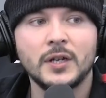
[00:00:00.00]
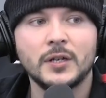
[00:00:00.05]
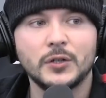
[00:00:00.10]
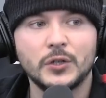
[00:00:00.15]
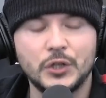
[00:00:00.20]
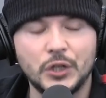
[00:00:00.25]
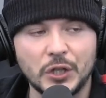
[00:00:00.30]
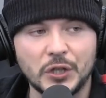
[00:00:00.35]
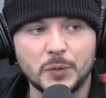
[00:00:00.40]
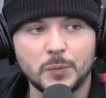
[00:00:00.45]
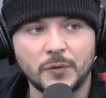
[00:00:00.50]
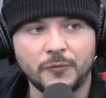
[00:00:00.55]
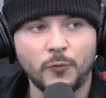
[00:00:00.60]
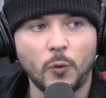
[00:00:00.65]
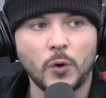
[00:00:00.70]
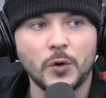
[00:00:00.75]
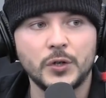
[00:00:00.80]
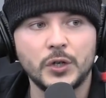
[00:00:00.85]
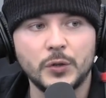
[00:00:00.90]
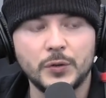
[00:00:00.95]
just
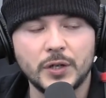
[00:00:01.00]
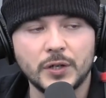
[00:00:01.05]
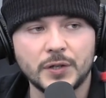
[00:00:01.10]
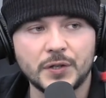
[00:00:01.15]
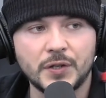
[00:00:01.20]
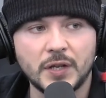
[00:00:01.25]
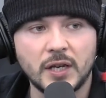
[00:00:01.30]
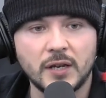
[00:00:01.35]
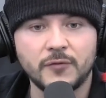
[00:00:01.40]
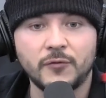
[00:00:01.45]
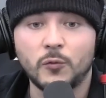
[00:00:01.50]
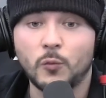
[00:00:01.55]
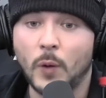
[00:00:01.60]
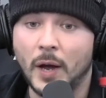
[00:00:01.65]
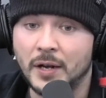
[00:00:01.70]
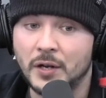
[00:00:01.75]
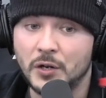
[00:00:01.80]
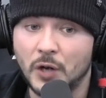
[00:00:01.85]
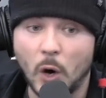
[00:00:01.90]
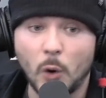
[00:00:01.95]
before New Year's Eve
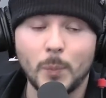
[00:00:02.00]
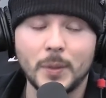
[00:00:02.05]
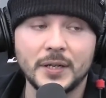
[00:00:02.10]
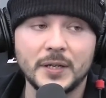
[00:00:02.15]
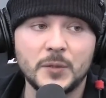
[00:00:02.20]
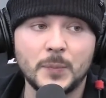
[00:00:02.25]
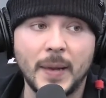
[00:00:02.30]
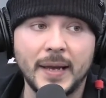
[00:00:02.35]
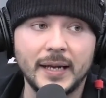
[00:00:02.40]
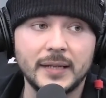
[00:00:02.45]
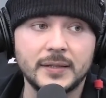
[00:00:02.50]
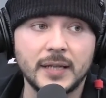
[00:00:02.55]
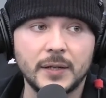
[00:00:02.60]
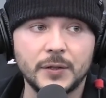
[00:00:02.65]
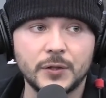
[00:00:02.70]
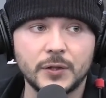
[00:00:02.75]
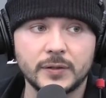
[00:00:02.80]
when nobody's paying attention.